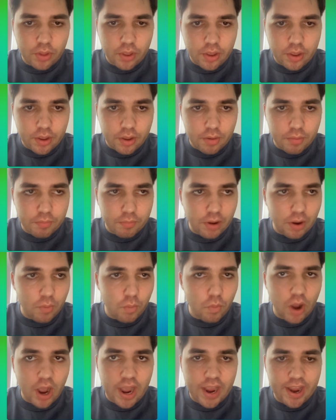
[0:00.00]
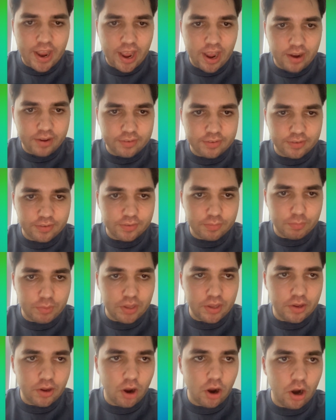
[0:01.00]
my y-axis
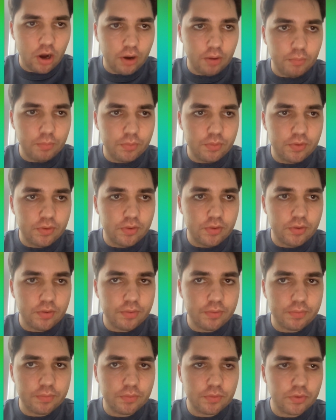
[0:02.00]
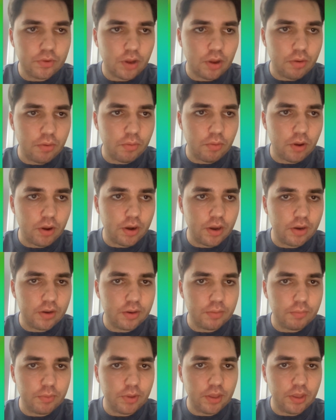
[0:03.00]
be carbs, so I want it
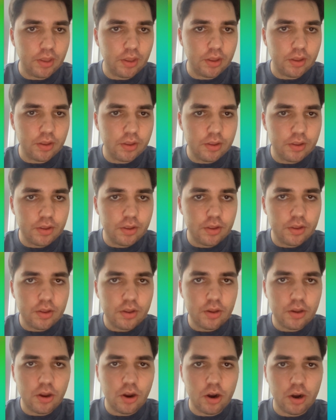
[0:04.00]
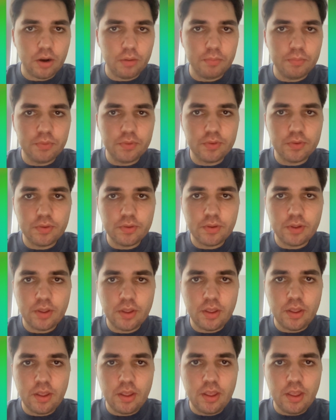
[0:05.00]
to be carbs,
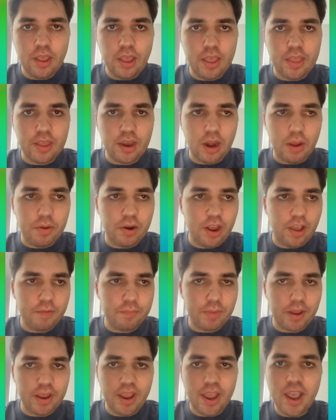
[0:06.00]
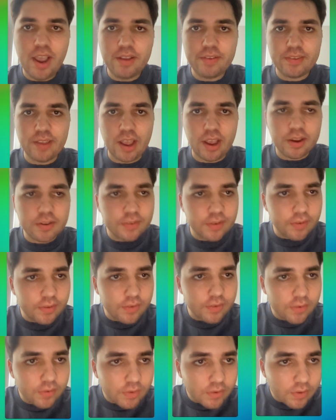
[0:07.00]
and then I would have my
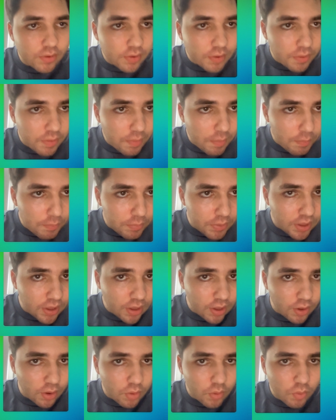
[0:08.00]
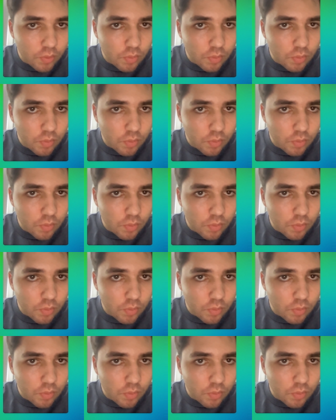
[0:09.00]
x-axis be